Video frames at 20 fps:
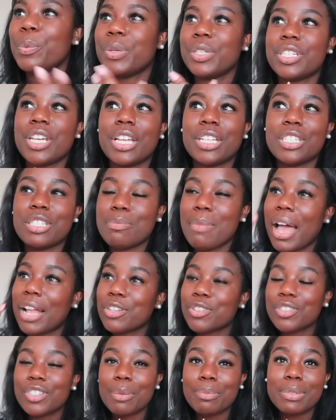We changed the
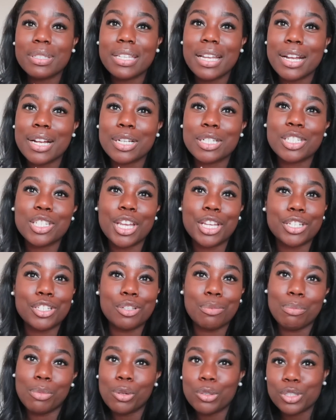mattress upstairs, changed
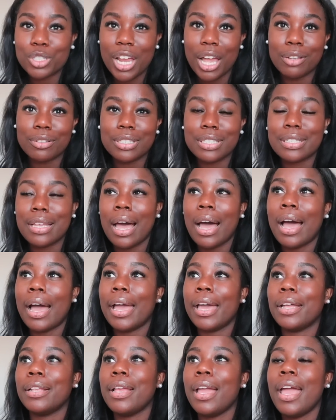the mulch
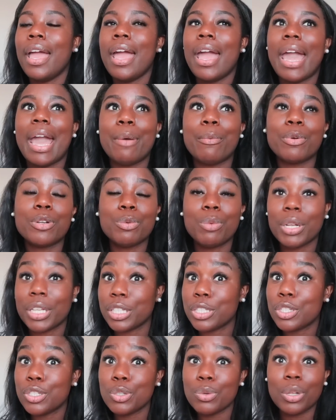outside, and we're
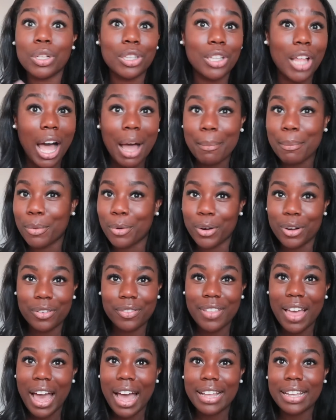wanting to do a lot more of
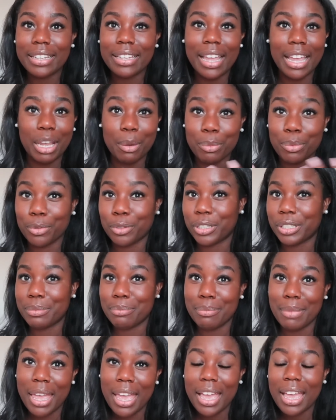that in April
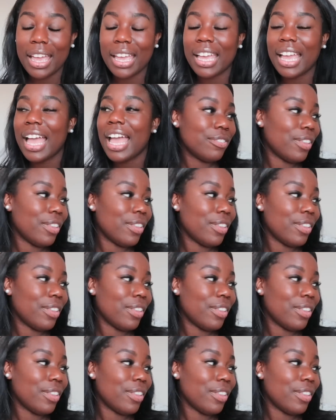and May.